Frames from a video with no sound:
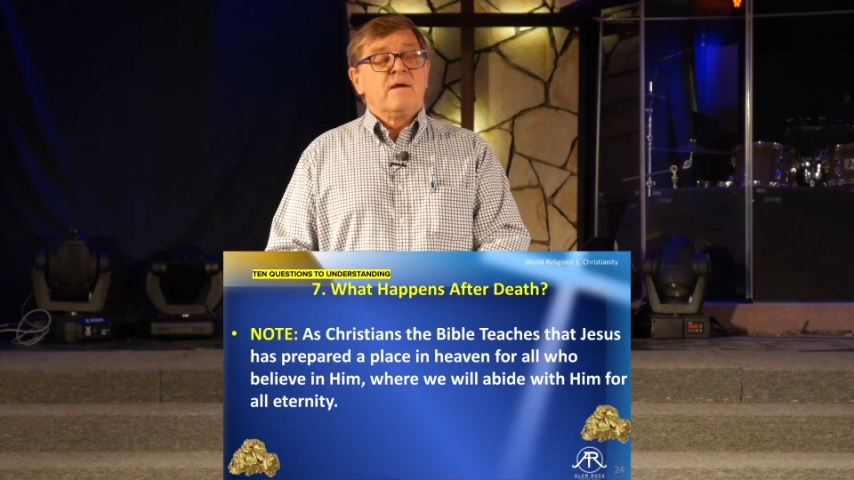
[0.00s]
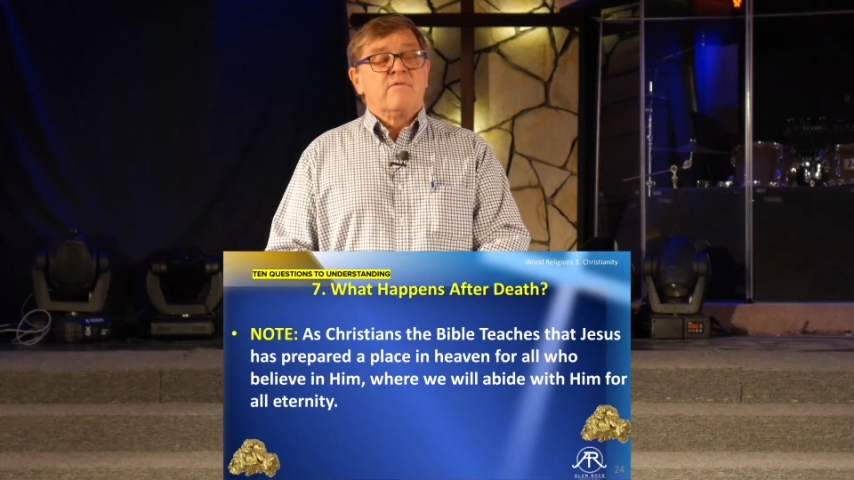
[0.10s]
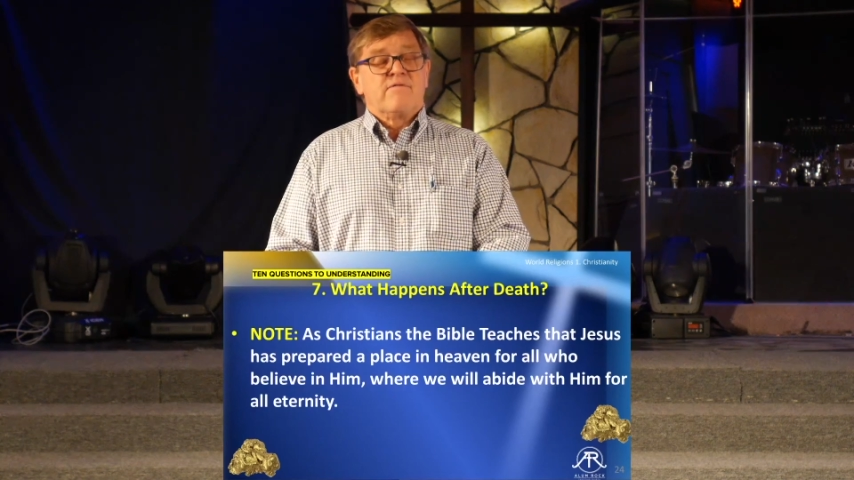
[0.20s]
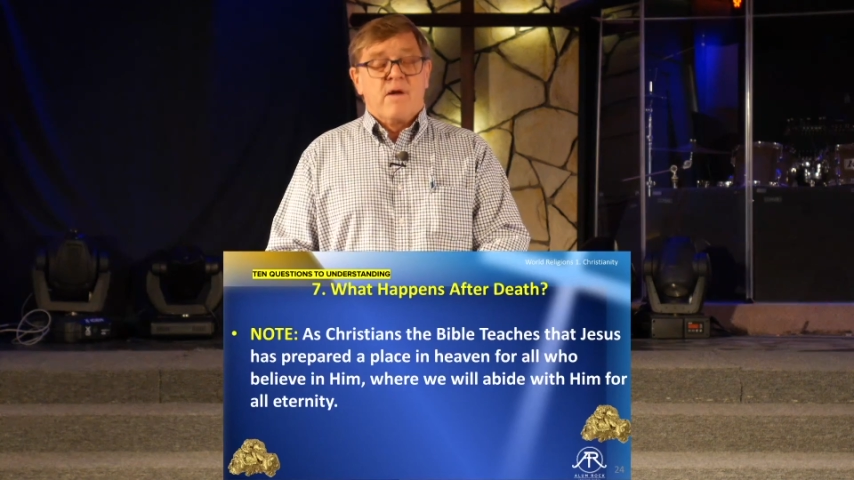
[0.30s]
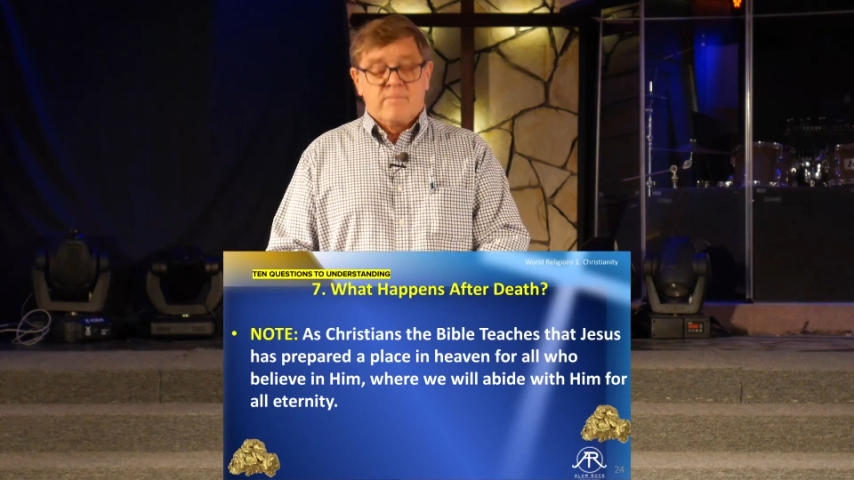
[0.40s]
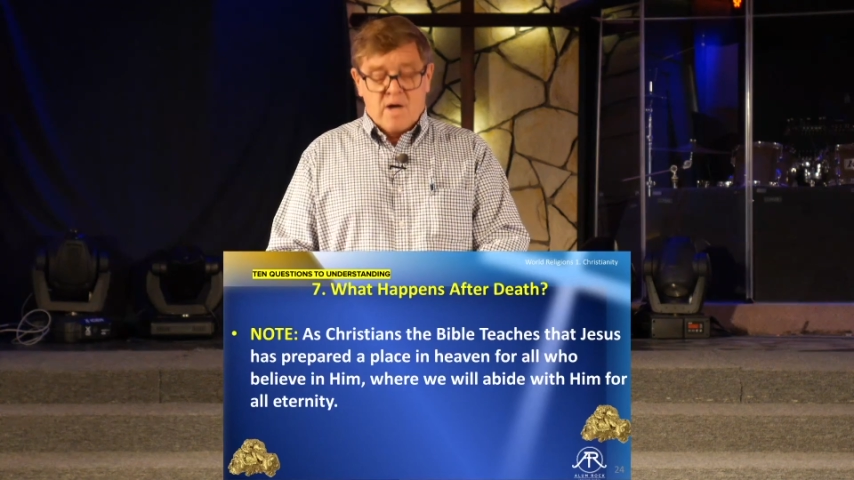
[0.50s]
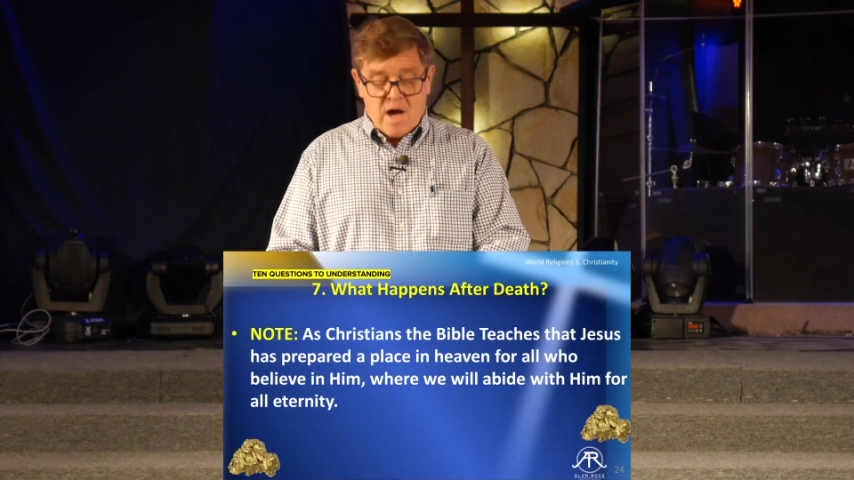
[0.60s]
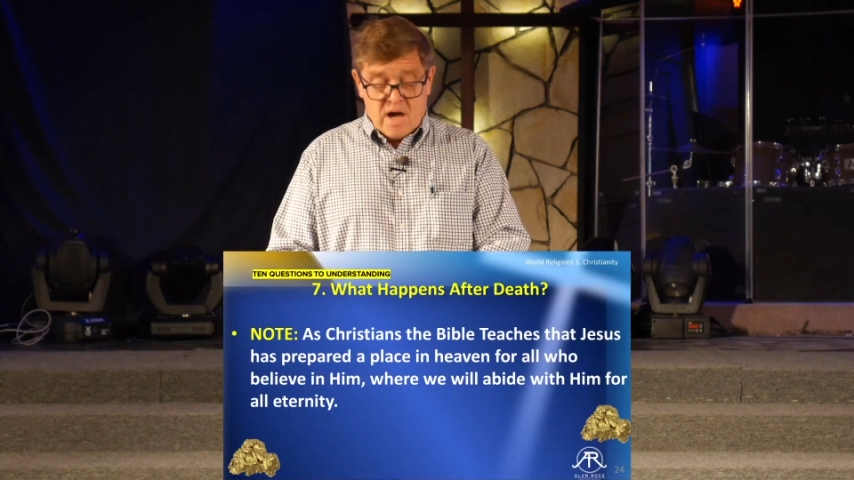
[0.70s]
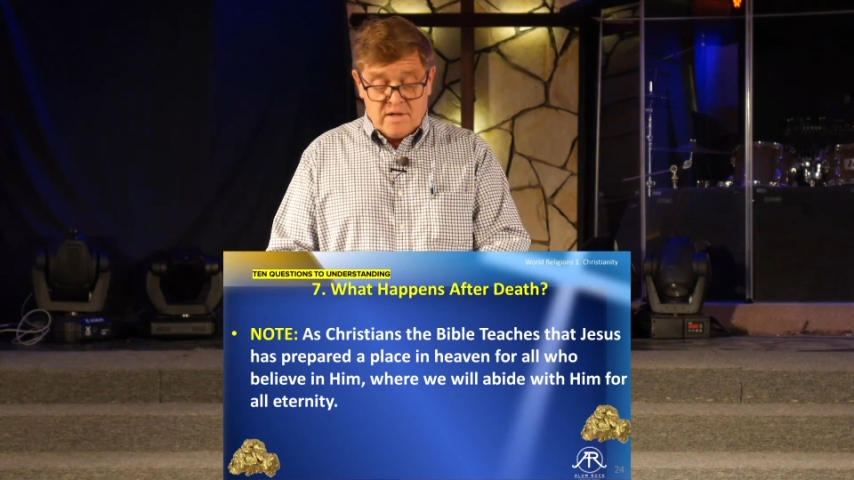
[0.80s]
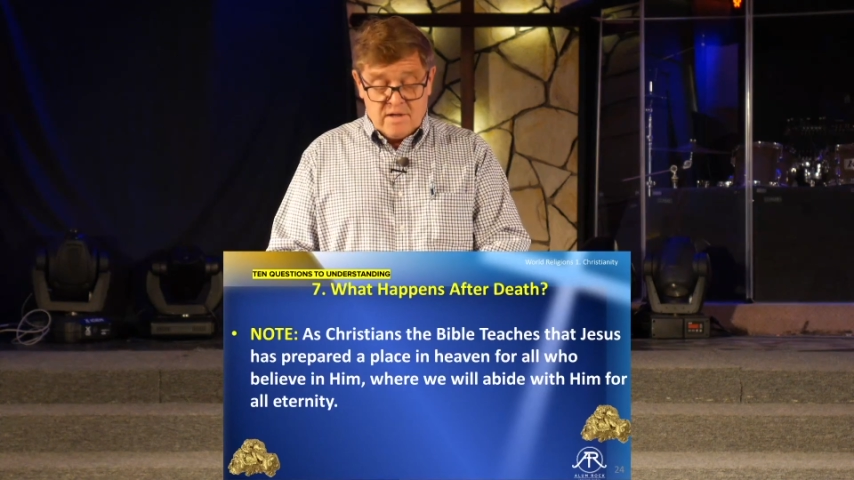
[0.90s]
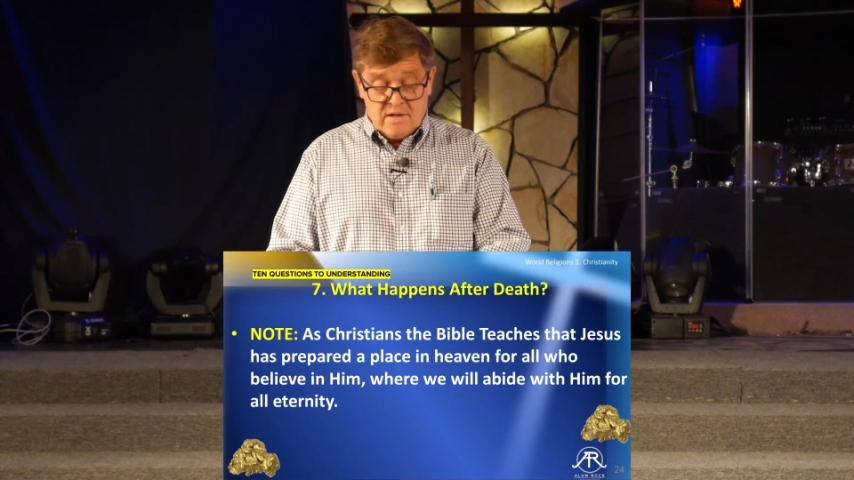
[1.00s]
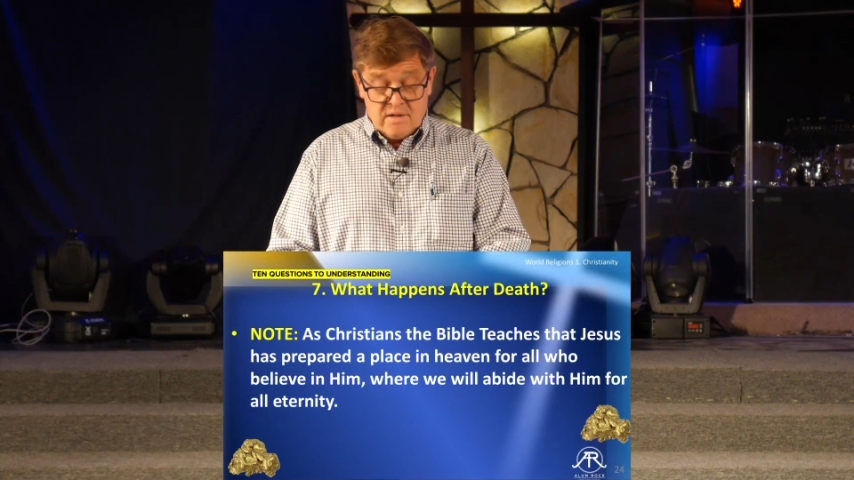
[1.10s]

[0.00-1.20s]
from God